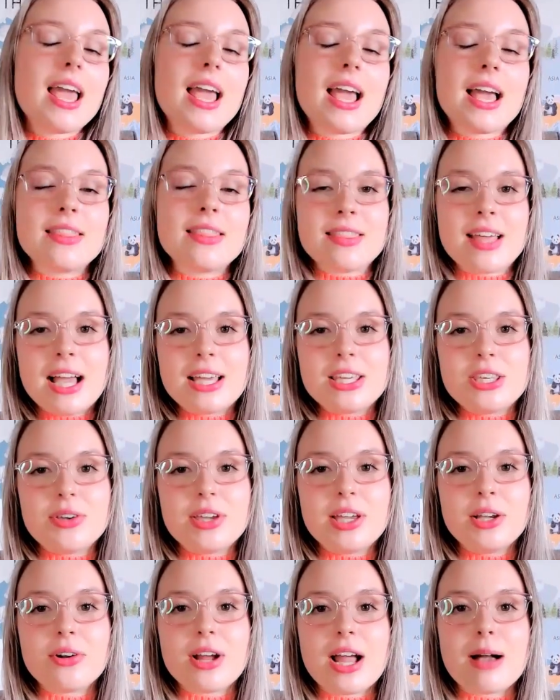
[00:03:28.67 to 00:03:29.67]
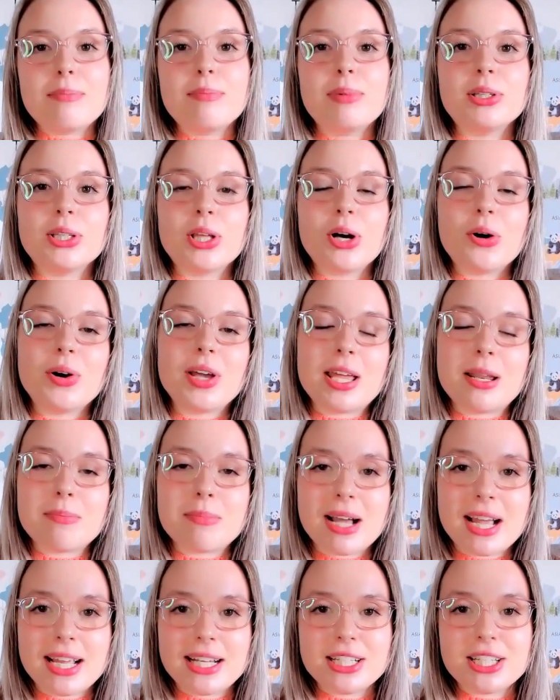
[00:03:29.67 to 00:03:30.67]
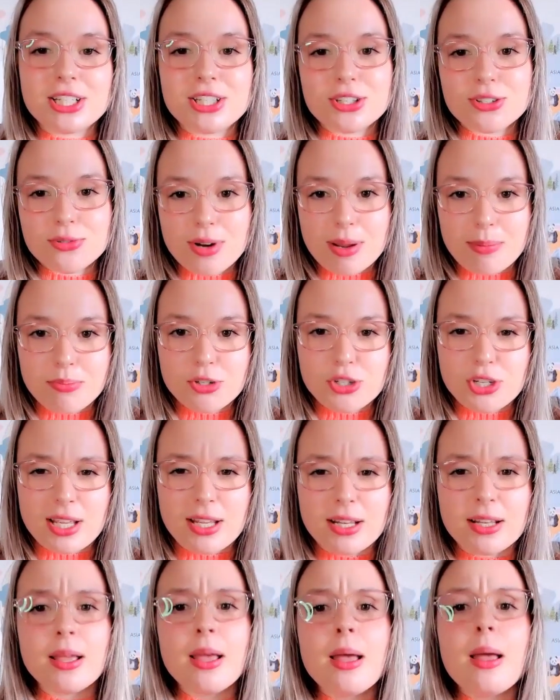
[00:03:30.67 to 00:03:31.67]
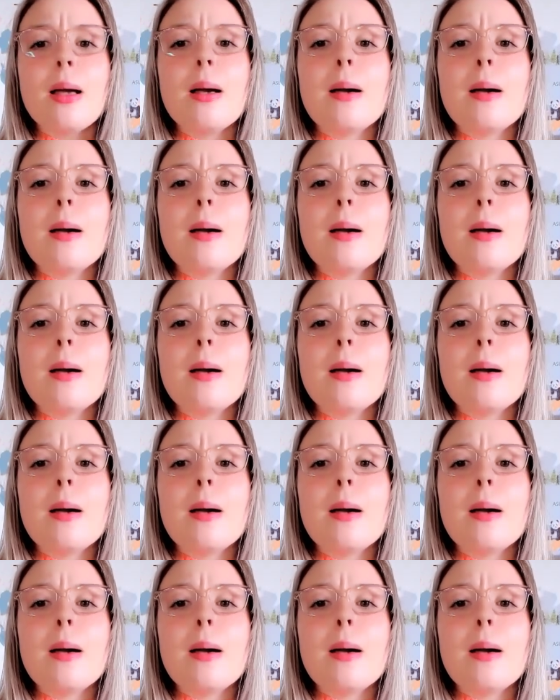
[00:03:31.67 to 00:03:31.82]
And that you can grab below in my description.